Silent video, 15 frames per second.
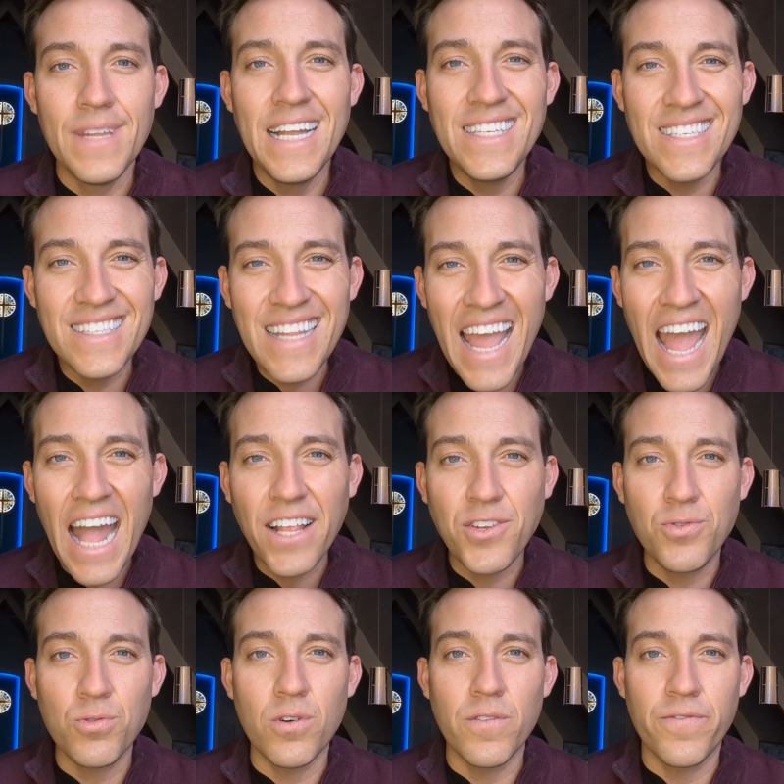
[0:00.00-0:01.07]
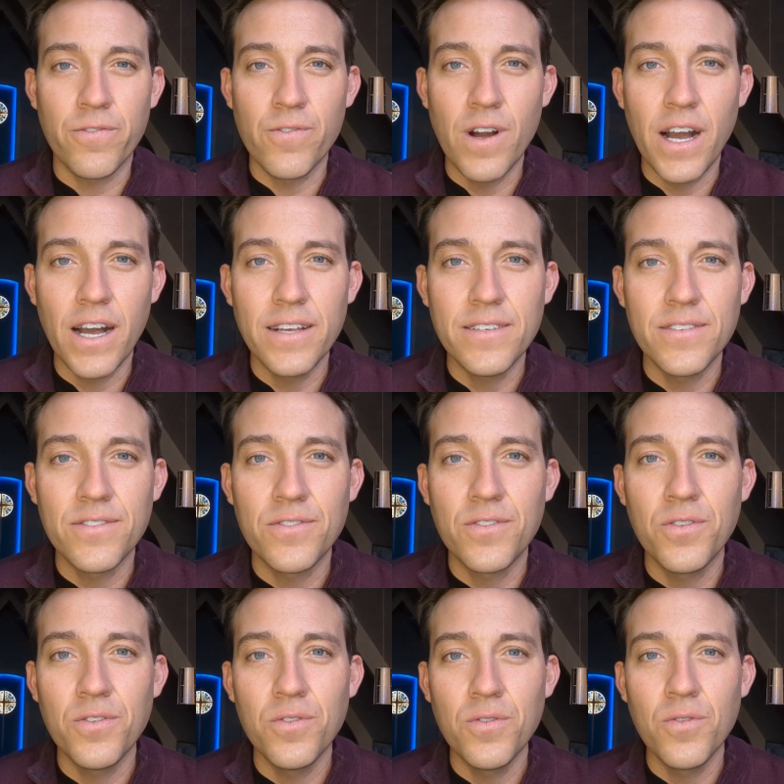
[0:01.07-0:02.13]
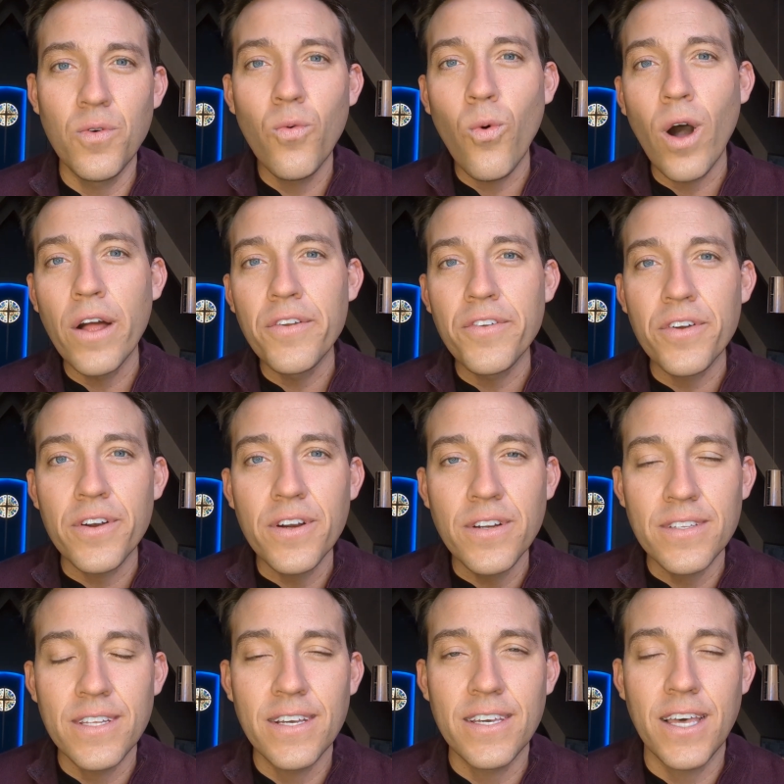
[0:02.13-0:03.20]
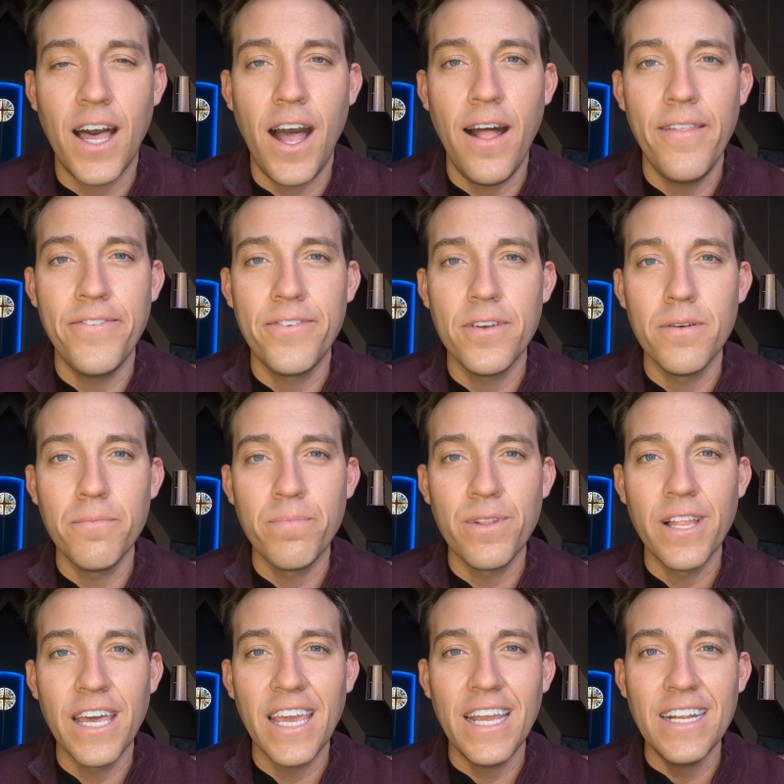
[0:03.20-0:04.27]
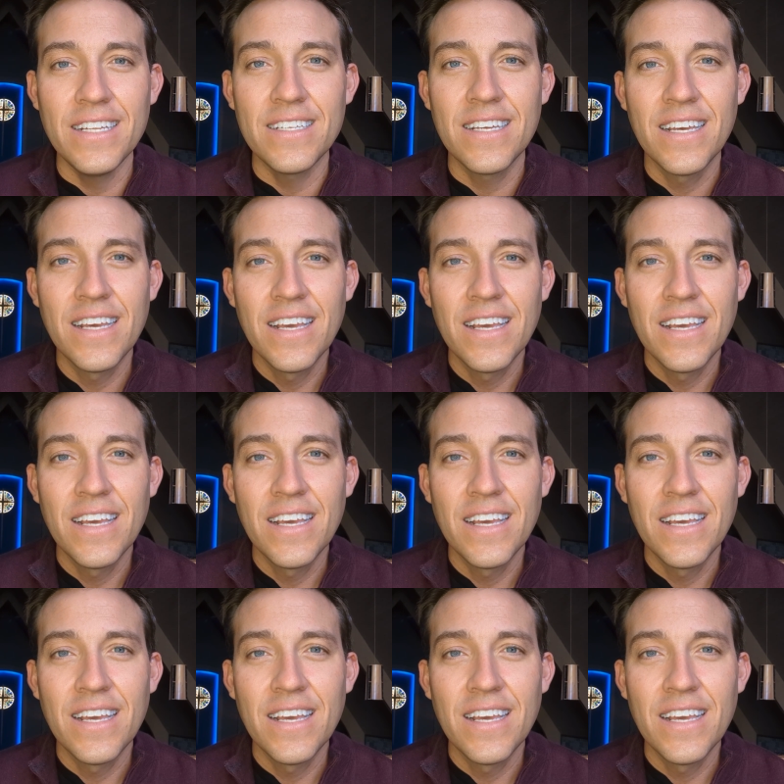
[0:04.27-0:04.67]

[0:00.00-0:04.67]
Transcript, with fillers: it's natural for us to wonder, to contemplate,